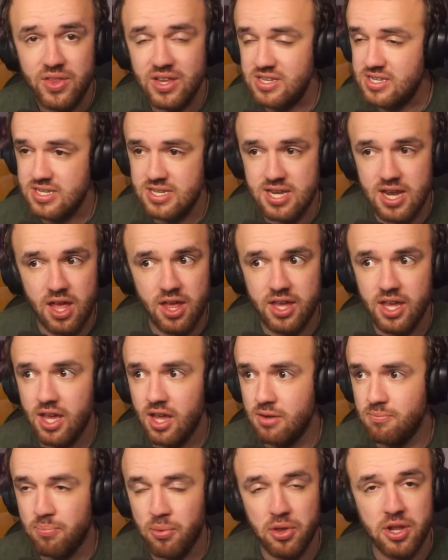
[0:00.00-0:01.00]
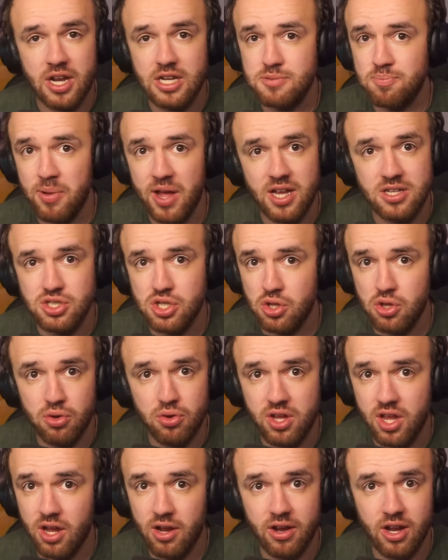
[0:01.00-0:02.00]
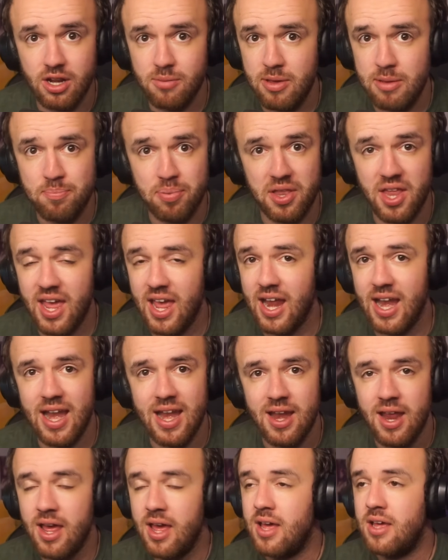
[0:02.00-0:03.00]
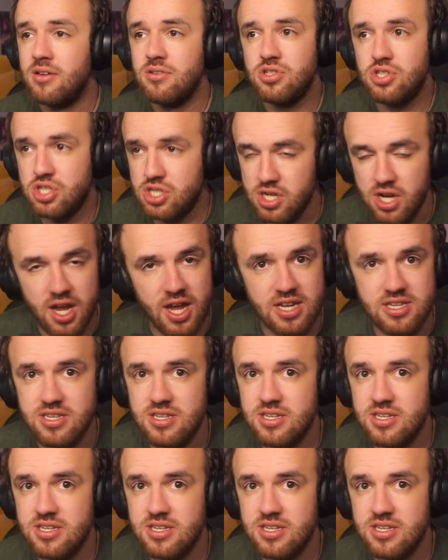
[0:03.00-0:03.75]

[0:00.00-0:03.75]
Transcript: Celje and Borac Banja Luka are going to be playing they're